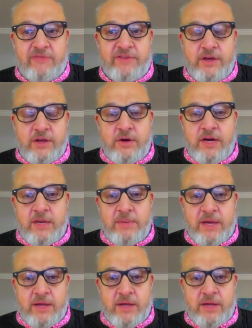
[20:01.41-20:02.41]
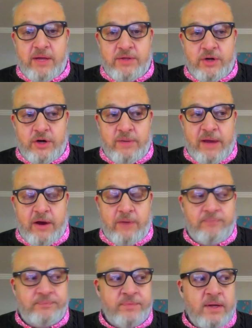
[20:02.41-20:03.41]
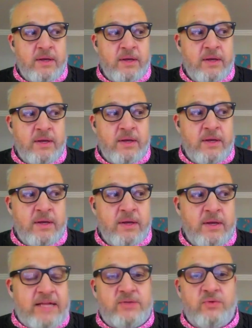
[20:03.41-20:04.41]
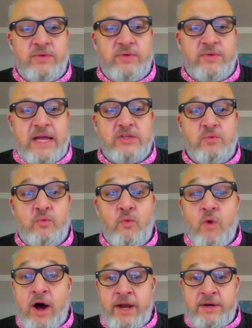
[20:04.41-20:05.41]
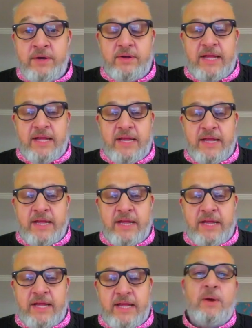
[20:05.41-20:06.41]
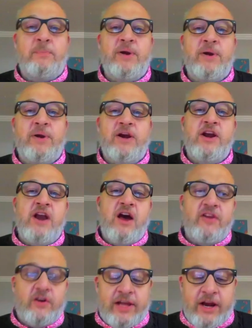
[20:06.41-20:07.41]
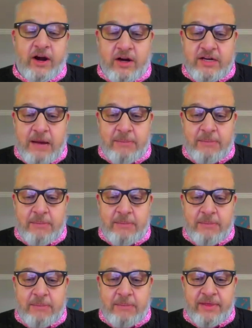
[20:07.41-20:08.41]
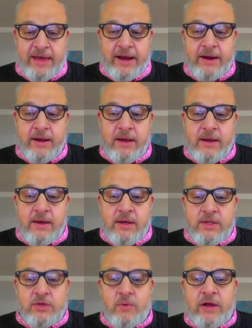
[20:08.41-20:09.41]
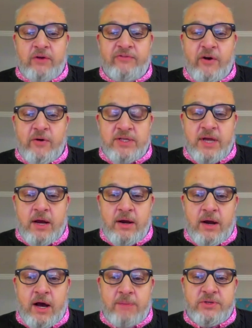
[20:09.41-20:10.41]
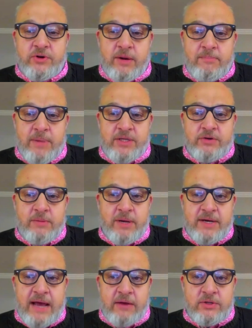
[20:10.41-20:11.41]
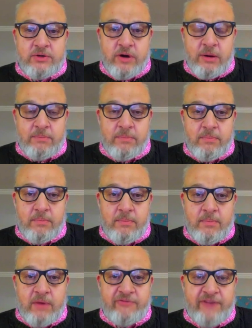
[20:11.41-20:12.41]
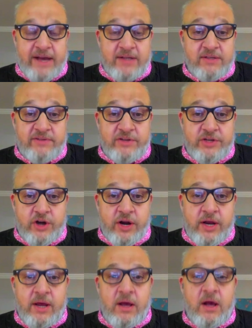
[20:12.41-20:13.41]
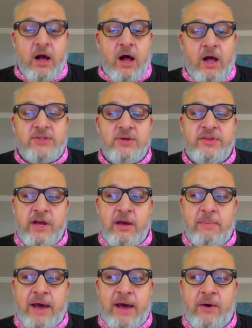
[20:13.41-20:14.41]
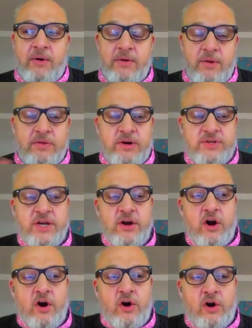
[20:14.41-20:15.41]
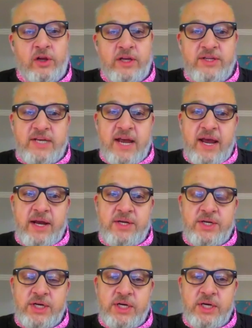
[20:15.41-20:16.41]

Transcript: that you need to be concerned about. So that's one thing. I want to put another layer on top of that. So while you're focused on upstream, midstream, and downstream effects of a journey, also think about there's an early stage,